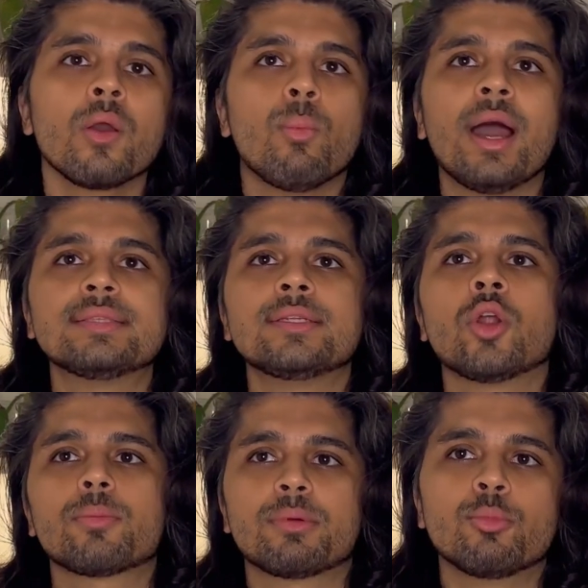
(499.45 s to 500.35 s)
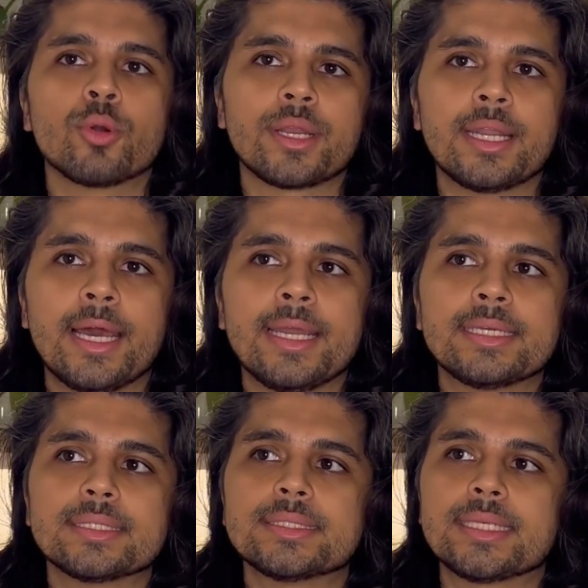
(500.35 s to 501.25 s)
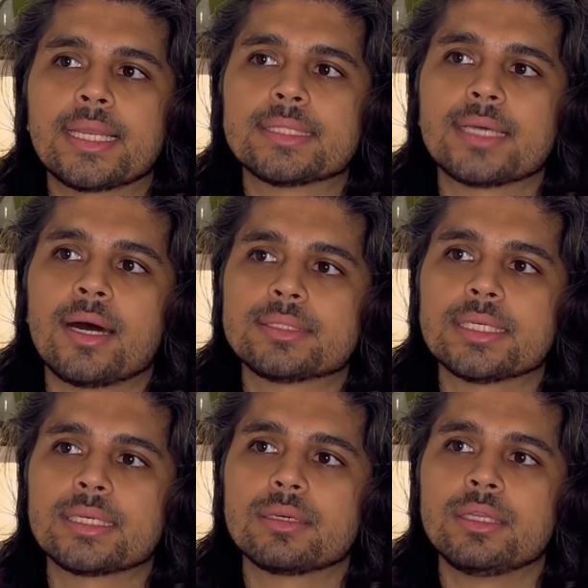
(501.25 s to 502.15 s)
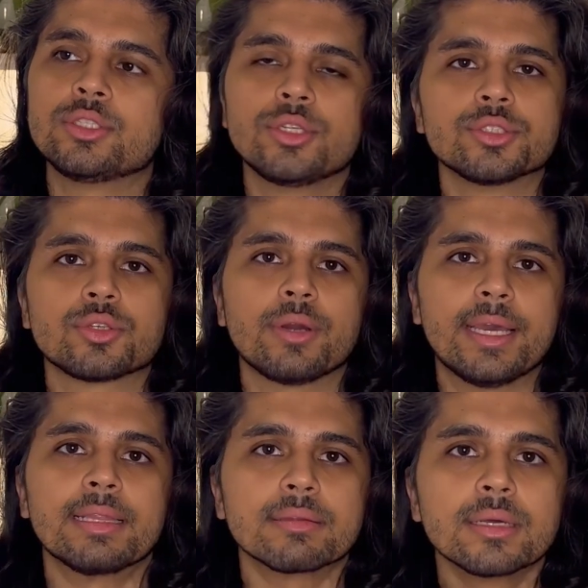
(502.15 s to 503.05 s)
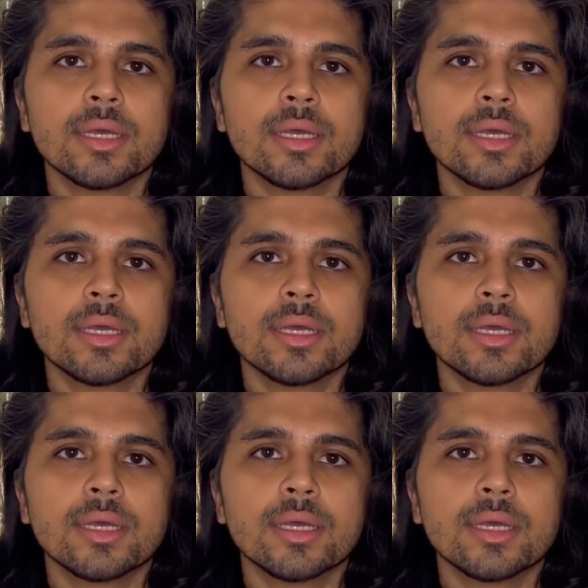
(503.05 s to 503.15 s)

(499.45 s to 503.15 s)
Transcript: Why is it not promoted like cigarettes are injurious to your health?